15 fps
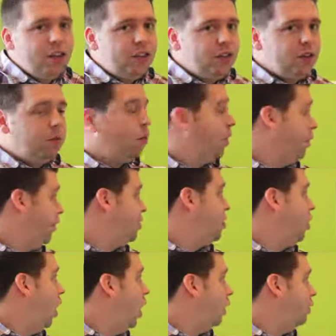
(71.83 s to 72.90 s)
to pretty much
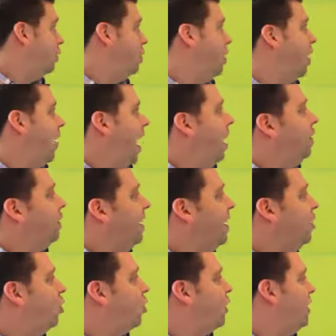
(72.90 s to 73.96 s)
talk to you about how to
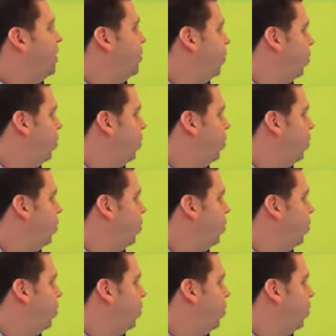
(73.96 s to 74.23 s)
increase